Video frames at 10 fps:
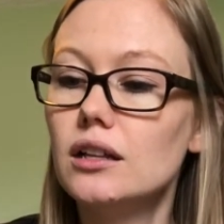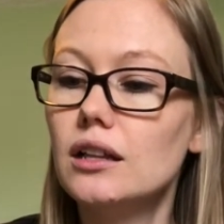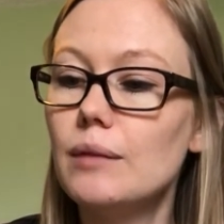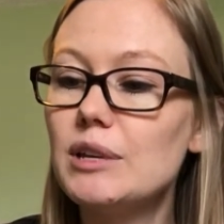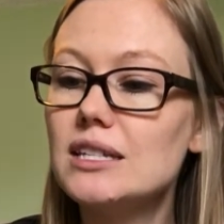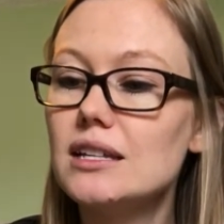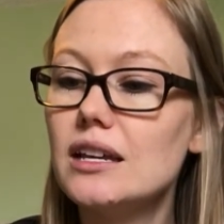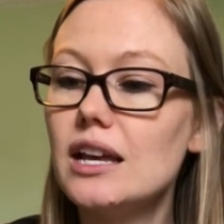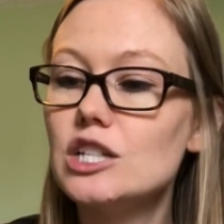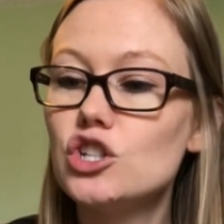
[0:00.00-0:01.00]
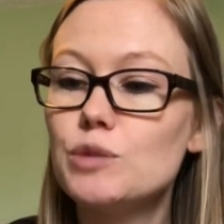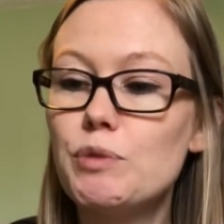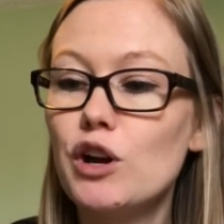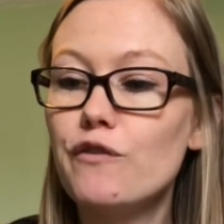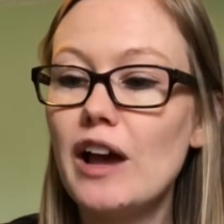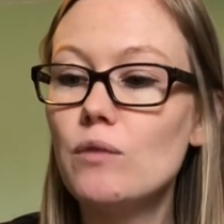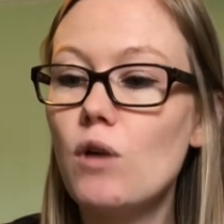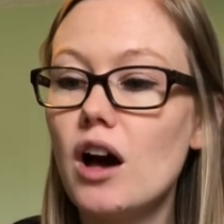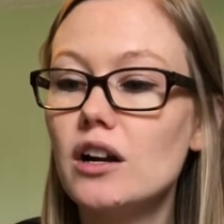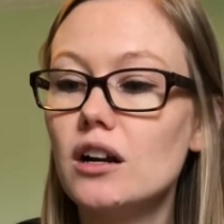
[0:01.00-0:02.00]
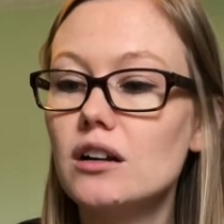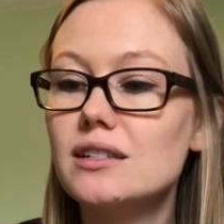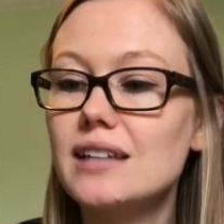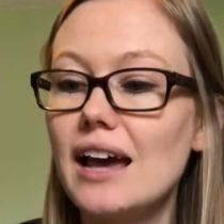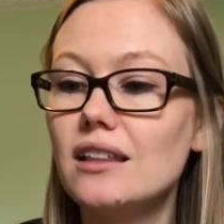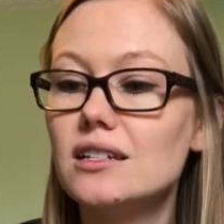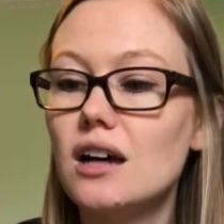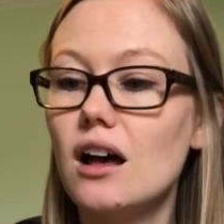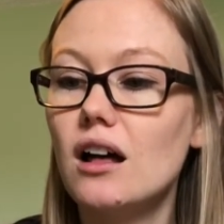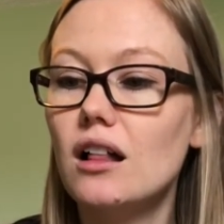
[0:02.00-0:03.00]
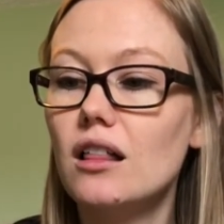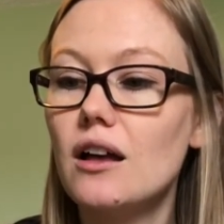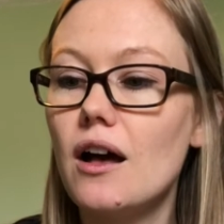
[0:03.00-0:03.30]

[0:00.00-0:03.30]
let me see, it's just purified water, xylitol,